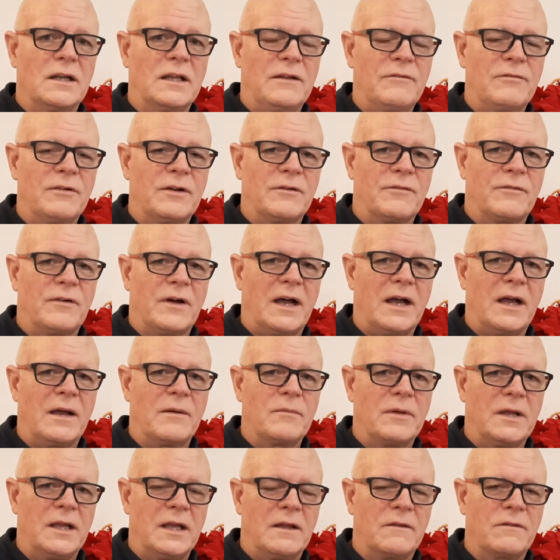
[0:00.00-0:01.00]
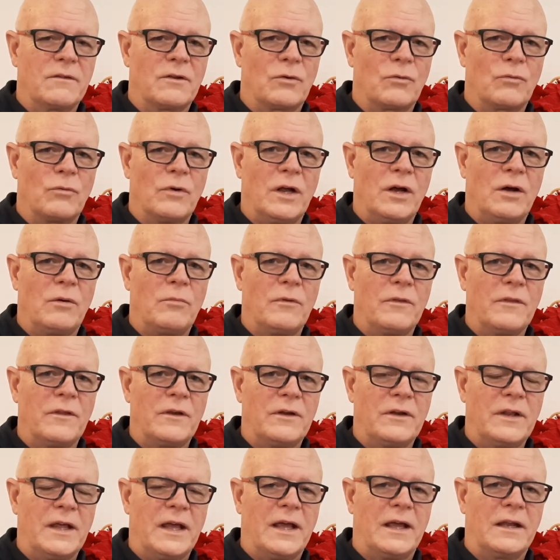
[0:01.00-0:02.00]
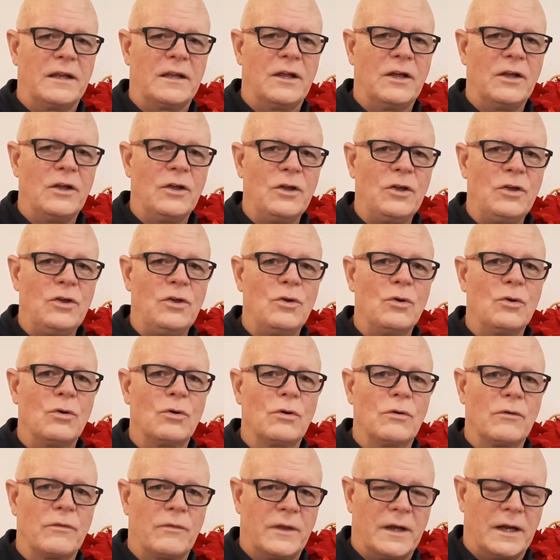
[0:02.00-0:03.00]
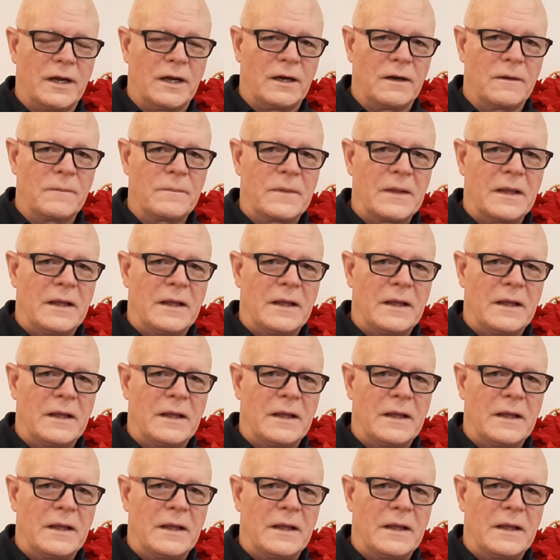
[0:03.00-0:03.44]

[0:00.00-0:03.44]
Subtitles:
even if I'm in the realm of the dead, you're there.